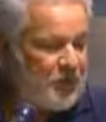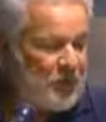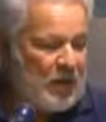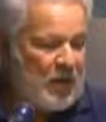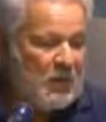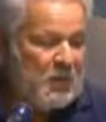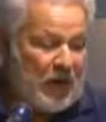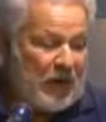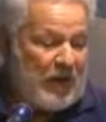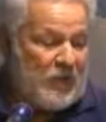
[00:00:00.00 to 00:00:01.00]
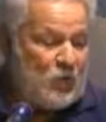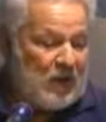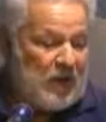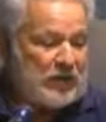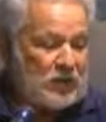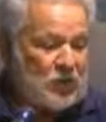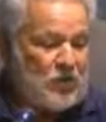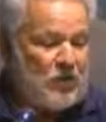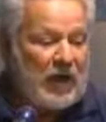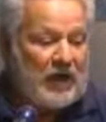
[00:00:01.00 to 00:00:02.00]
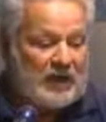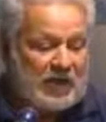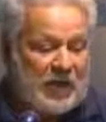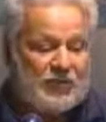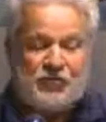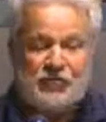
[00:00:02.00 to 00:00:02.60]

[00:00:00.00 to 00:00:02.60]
Many well-known organizations